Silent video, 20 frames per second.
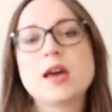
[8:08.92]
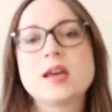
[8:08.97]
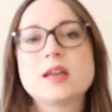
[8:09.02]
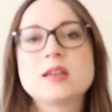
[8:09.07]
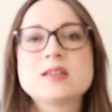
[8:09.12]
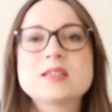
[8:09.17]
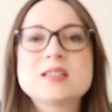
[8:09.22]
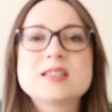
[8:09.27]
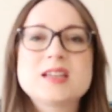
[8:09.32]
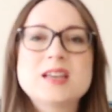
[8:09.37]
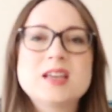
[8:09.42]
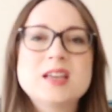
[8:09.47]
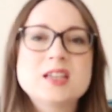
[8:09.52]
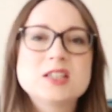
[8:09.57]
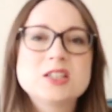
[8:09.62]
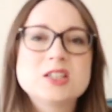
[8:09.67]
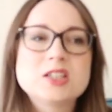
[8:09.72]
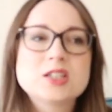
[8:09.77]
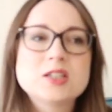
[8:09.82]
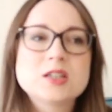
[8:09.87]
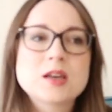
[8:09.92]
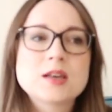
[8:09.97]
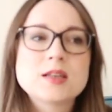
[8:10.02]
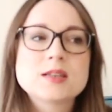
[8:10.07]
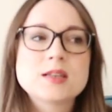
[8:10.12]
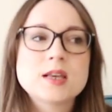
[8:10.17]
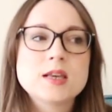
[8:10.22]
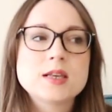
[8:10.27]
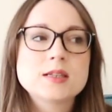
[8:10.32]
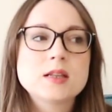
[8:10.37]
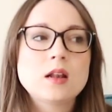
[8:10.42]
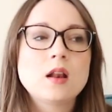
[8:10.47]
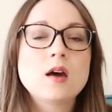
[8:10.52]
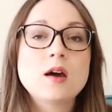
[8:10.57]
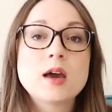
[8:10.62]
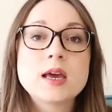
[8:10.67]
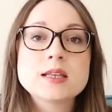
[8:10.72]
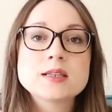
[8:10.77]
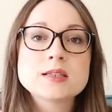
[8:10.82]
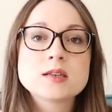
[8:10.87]
And it's
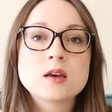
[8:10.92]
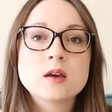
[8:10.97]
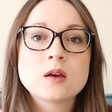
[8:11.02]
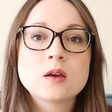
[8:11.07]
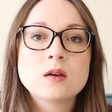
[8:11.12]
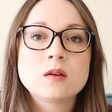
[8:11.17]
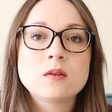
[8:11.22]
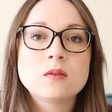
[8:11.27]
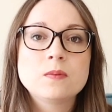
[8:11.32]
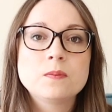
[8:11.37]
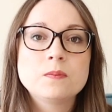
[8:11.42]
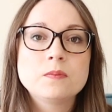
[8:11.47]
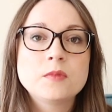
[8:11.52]
lighter,